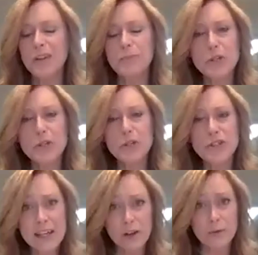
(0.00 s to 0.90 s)

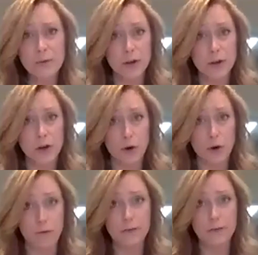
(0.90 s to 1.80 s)
Particularly with
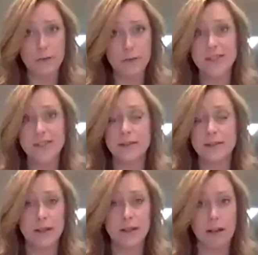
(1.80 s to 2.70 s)
COVID, we've seen this even
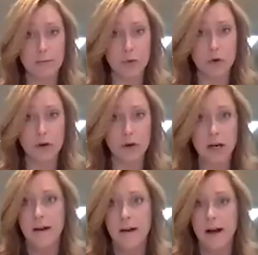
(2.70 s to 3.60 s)
a lot more.
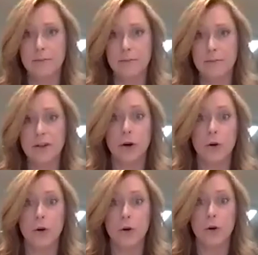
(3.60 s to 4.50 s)

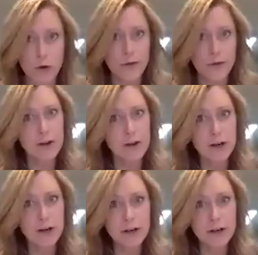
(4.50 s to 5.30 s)
Now more than ever,